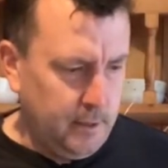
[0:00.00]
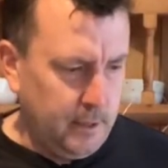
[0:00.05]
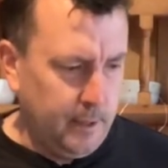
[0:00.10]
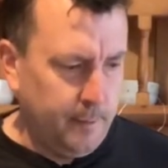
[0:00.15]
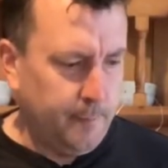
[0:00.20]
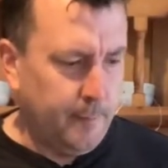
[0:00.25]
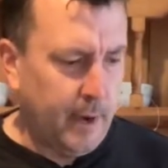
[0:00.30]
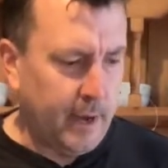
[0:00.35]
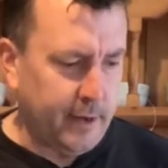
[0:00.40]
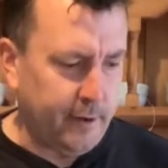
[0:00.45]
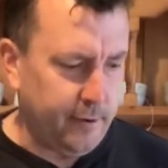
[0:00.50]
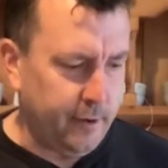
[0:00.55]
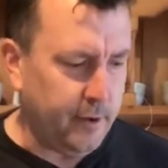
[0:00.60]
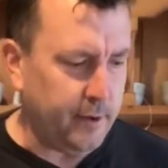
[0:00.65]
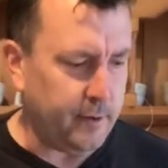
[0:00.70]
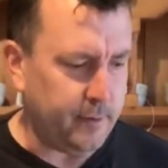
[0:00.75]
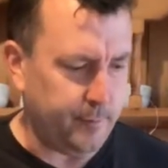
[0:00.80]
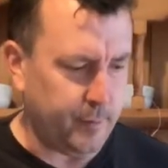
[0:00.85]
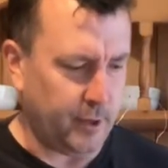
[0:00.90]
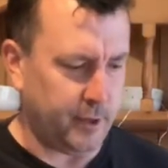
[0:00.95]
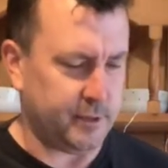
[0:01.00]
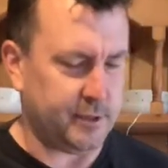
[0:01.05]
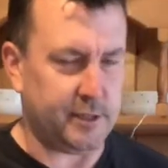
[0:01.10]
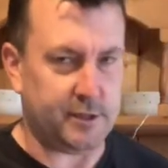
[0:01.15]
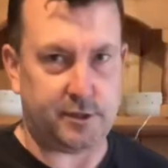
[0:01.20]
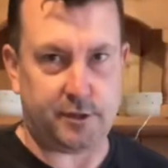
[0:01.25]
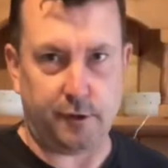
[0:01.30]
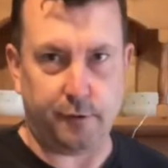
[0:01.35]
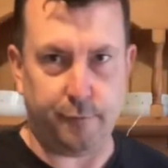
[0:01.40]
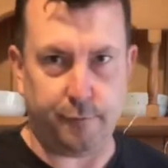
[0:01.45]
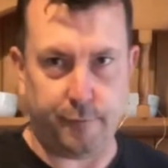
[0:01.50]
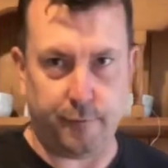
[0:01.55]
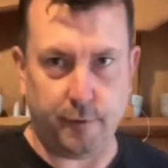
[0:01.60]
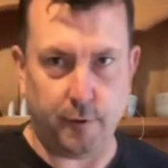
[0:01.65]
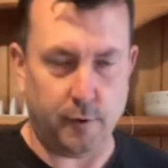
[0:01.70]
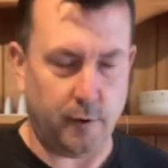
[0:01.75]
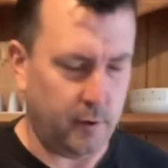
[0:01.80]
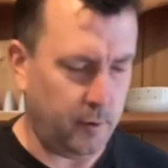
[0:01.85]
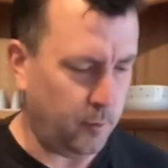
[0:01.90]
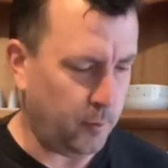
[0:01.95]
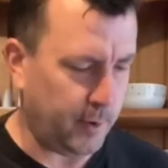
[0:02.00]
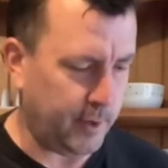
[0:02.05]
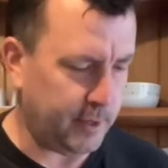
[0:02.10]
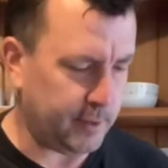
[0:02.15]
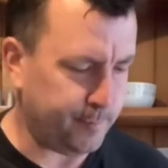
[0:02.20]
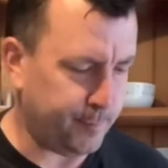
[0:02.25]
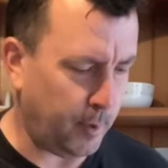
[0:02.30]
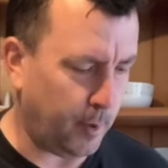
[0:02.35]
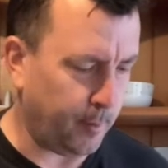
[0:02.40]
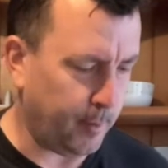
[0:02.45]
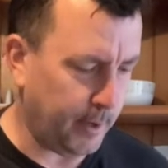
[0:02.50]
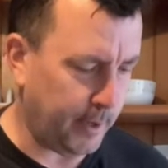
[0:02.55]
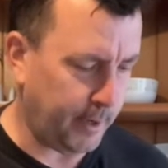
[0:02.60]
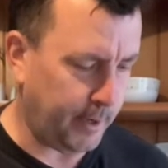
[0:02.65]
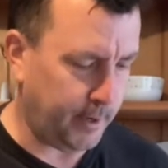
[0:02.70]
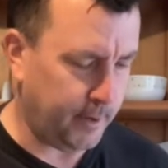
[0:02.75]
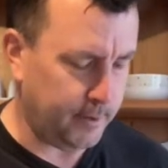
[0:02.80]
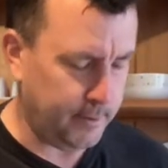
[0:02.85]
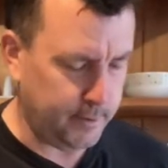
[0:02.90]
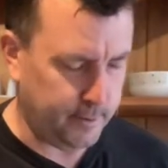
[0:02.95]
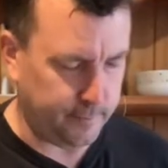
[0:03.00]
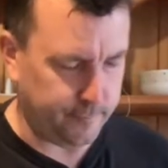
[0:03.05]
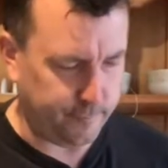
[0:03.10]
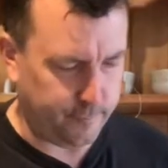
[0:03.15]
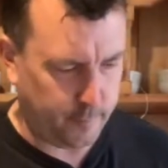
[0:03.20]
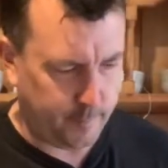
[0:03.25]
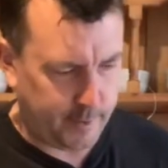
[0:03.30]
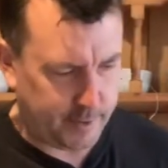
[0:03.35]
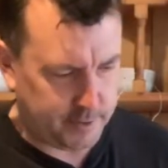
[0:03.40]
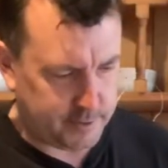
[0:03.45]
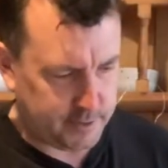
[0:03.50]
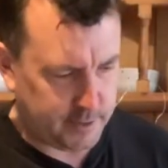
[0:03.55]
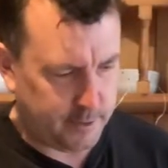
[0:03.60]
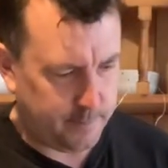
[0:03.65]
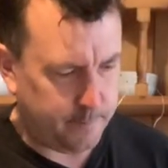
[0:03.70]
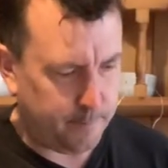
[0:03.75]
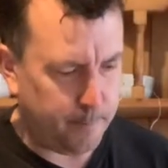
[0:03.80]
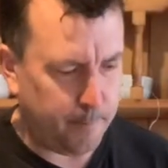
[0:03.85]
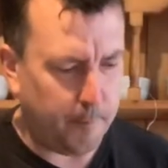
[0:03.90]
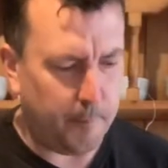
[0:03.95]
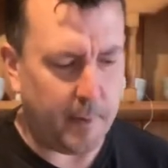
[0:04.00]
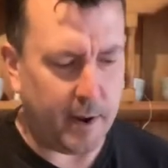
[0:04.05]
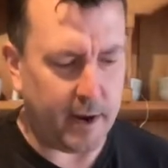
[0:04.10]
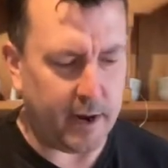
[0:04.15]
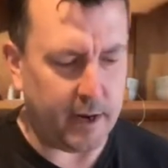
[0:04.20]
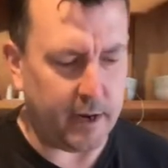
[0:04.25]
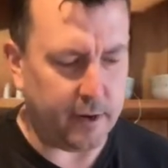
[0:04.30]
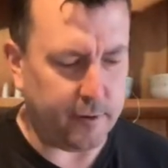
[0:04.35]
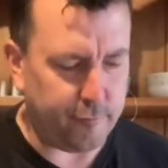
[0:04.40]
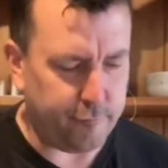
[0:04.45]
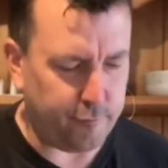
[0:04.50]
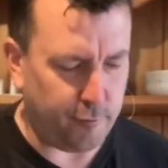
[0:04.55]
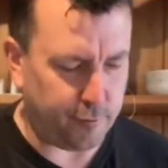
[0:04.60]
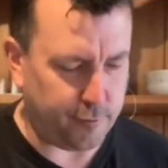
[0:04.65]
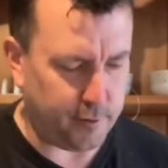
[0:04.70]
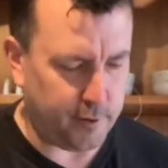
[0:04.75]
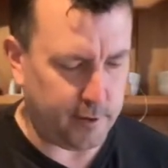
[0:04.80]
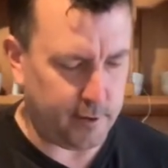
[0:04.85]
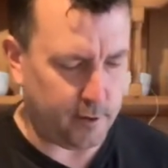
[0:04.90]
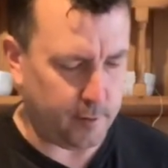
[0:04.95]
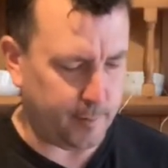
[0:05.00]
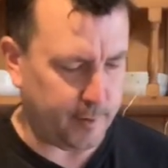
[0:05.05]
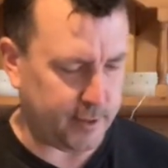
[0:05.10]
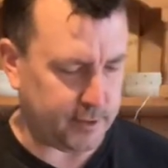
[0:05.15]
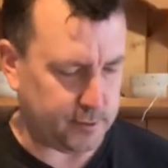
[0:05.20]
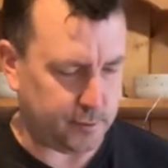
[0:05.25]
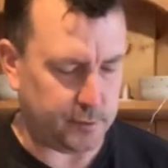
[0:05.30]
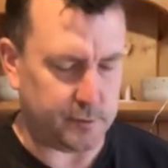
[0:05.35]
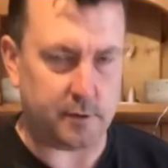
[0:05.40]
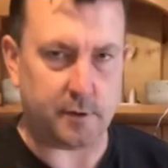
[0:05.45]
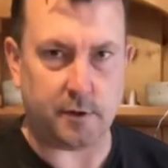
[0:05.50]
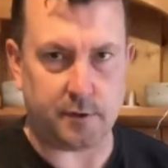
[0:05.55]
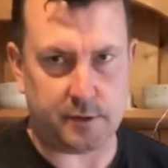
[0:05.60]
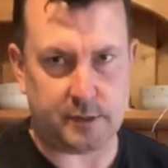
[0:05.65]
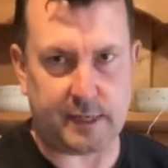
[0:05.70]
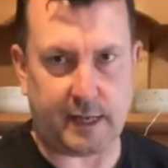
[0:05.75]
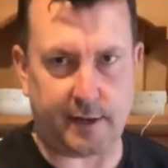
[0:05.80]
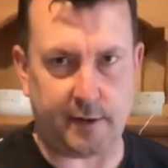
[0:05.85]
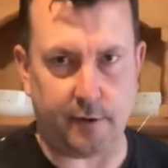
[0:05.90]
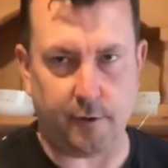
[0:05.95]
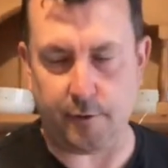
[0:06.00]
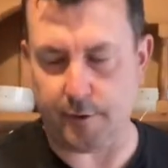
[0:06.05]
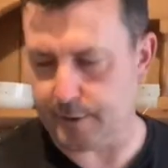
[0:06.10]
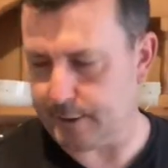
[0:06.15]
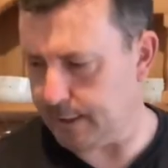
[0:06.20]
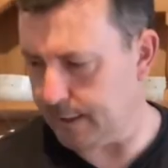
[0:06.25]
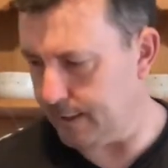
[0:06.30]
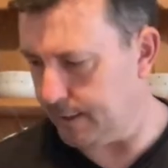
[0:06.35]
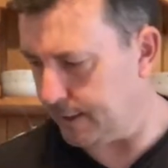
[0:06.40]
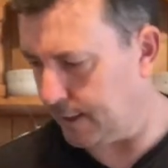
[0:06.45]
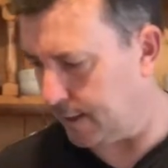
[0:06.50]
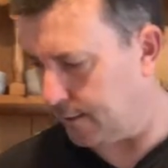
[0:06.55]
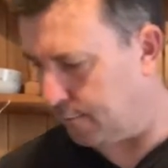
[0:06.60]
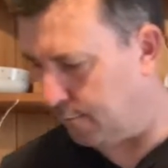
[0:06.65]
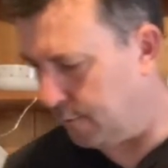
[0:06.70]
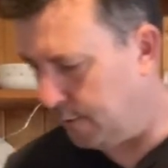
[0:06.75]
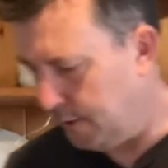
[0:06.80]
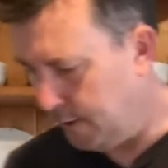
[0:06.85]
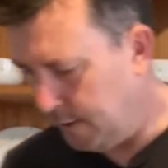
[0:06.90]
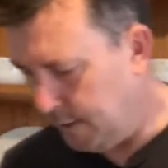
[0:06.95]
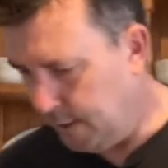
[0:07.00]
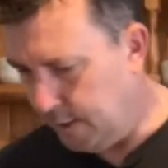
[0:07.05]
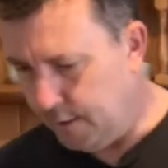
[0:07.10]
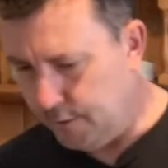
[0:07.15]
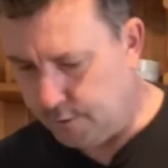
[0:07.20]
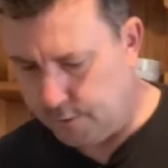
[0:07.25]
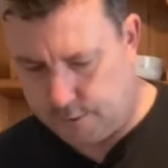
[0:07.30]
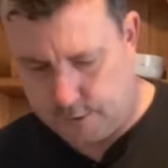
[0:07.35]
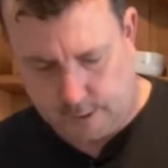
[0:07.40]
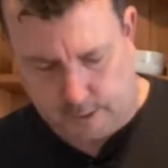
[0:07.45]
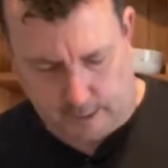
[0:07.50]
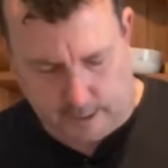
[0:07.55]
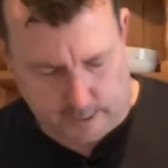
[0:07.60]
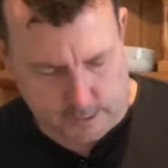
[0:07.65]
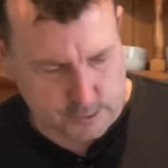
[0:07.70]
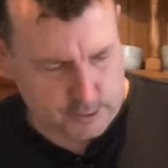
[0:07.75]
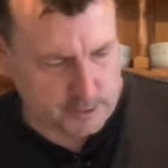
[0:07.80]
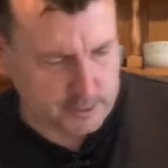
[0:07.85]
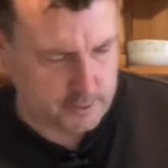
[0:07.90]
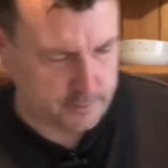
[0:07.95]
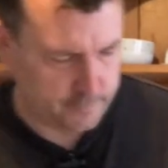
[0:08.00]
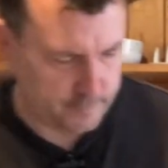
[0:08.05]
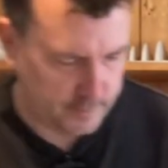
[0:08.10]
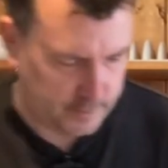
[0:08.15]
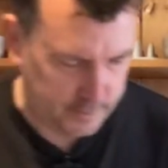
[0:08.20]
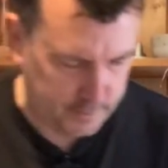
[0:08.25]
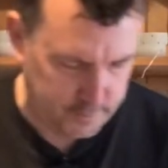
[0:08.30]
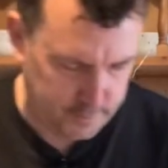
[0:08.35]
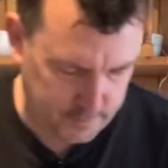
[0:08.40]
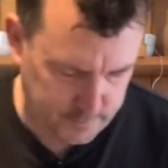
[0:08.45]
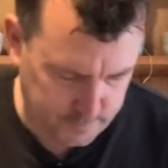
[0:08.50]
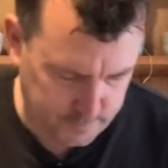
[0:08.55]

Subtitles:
It may, because it's so full, when it's bubbling and fermenting, it may froth a little bit, so I'll stand it on a tea towel just to catch any of that.